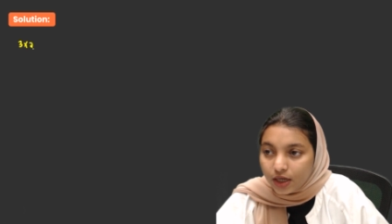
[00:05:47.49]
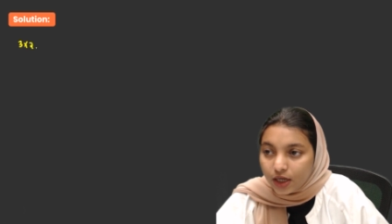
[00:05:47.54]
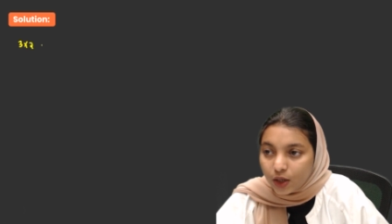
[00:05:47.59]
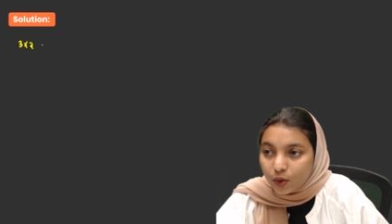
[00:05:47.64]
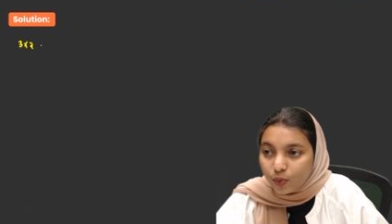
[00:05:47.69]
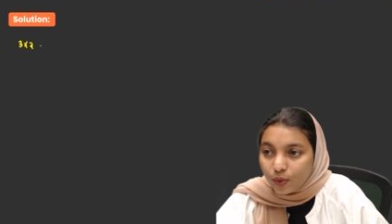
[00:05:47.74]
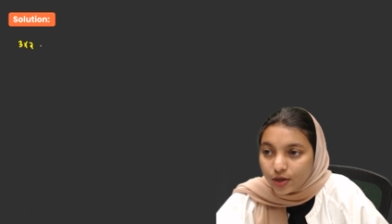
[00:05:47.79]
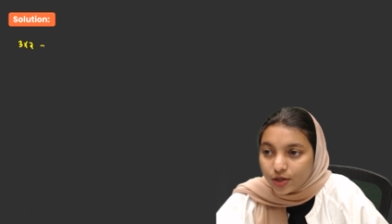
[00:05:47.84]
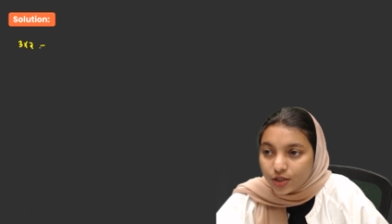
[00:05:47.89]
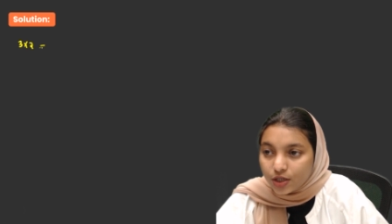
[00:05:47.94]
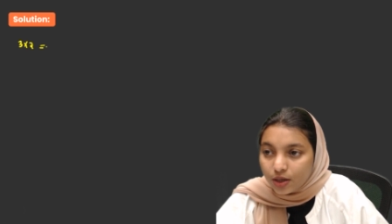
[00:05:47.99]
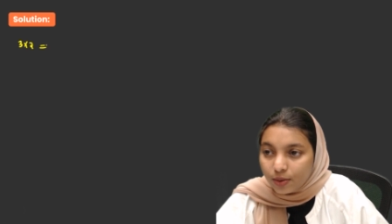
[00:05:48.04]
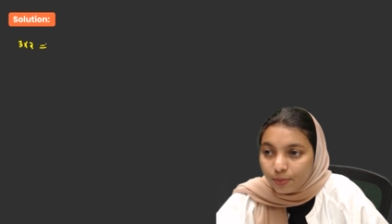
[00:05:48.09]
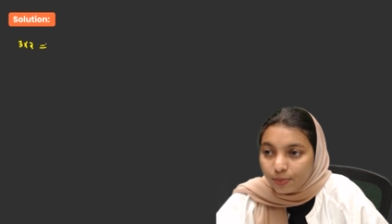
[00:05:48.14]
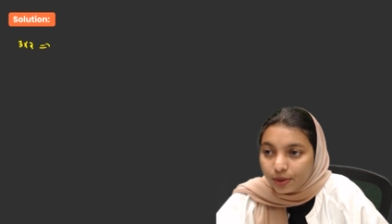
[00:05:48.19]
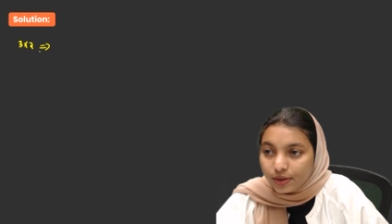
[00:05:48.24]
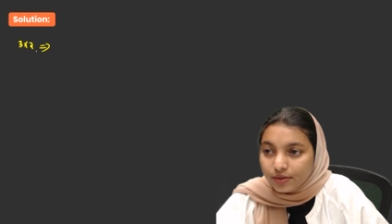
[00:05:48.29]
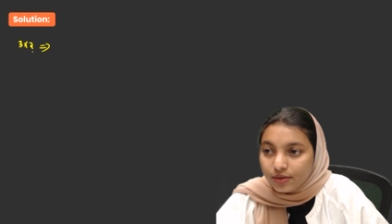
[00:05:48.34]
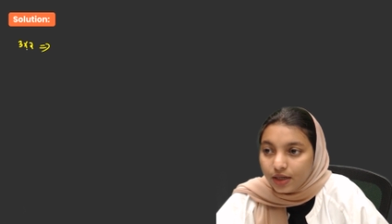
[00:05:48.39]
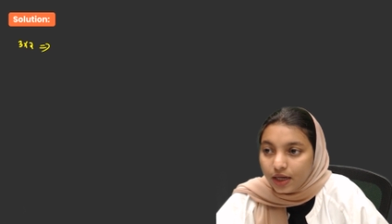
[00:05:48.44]
Equation
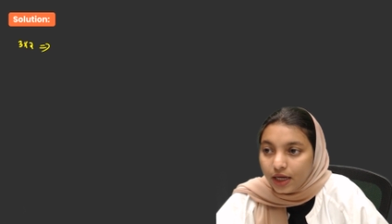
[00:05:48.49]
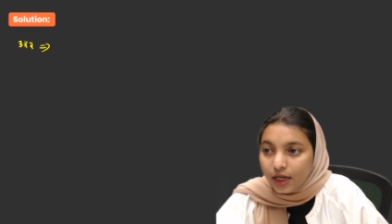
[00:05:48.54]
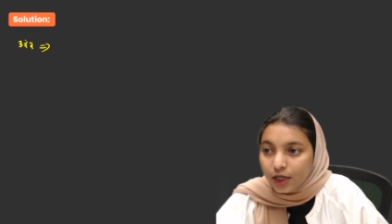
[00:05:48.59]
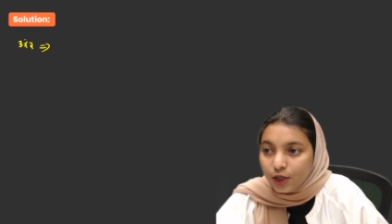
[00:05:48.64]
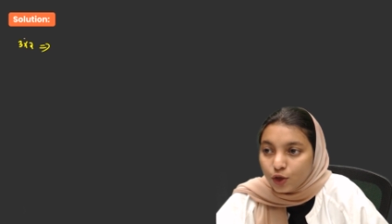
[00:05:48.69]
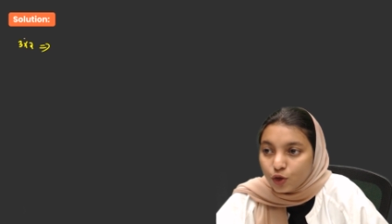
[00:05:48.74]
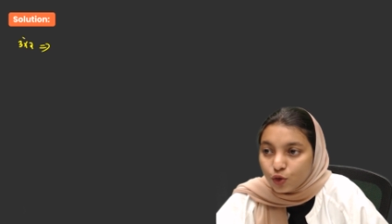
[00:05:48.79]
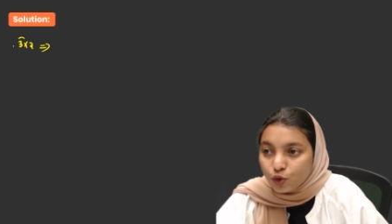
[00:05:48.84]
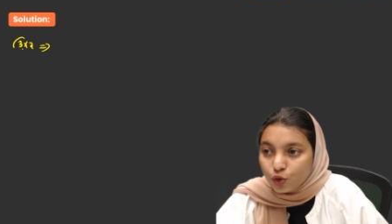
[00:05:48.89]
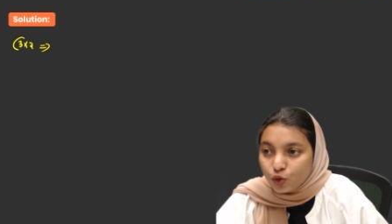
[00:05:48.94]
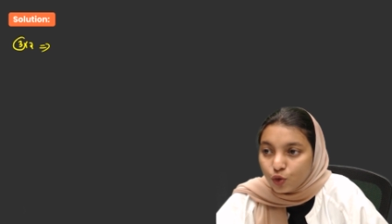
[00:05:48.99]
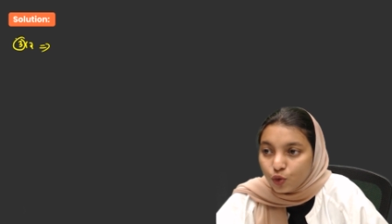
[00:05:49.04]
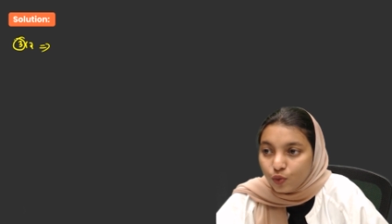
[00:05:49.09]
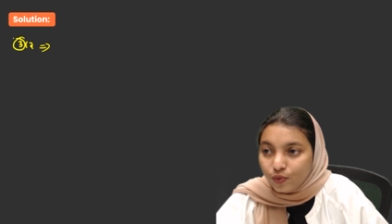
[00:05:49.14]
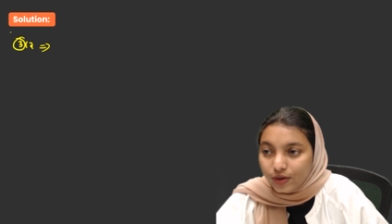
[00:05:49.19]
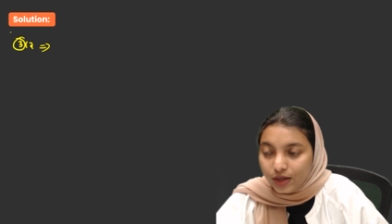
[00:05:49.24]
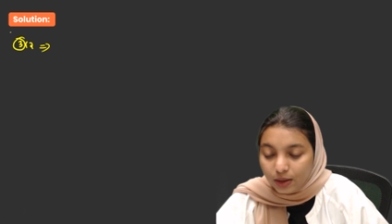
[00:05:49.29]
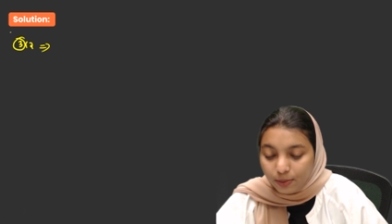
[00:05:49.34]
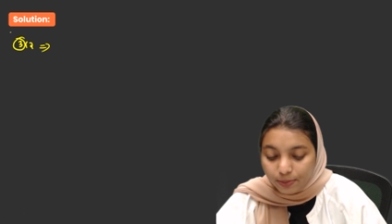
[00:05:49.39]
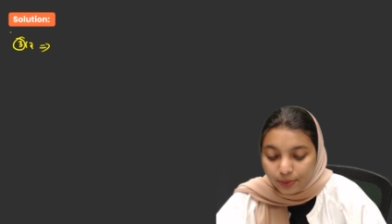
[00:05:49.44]
number 3 into 2
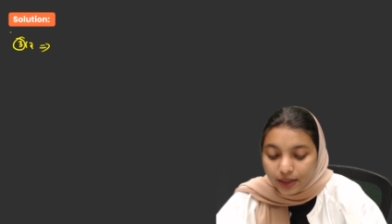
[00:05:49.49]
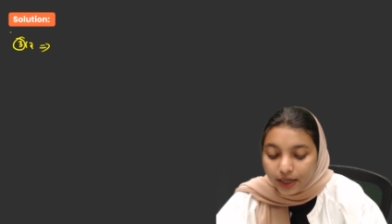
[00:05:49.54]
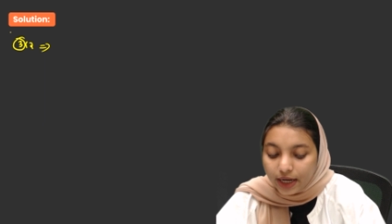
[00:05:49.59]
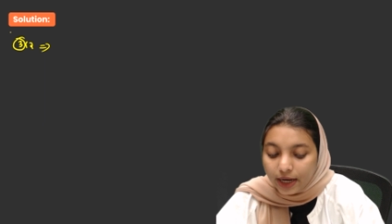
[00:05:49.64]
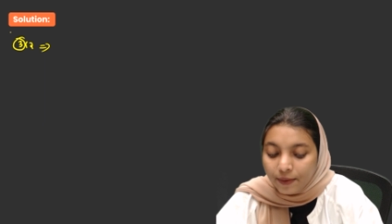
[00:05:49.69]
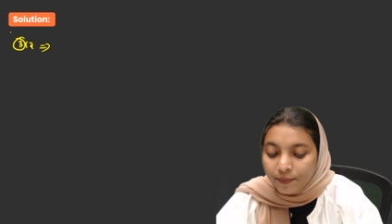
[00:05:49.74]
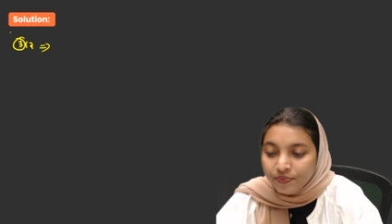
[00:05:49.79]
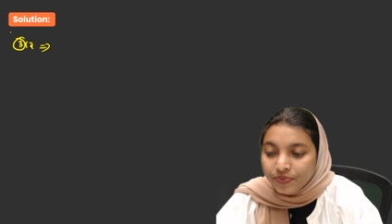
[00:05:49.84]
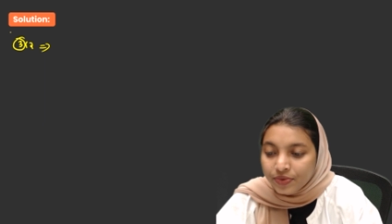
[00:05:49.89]
will be